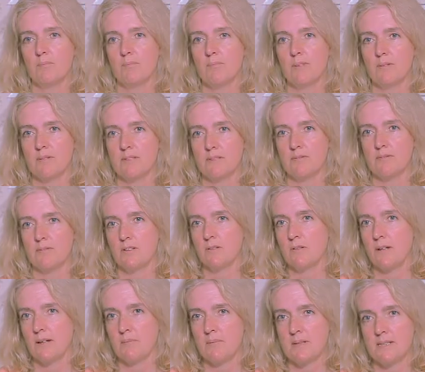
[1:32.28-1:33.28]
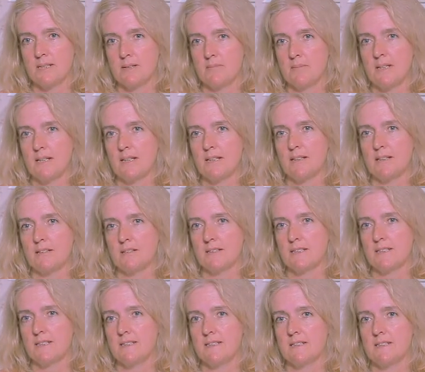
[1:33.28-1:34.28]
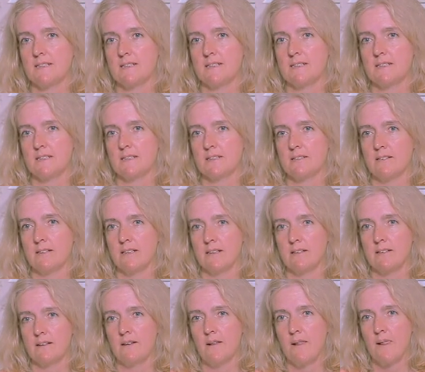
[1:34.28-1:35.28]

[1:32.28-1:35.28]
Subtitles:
There was a flu epidemic in 1969,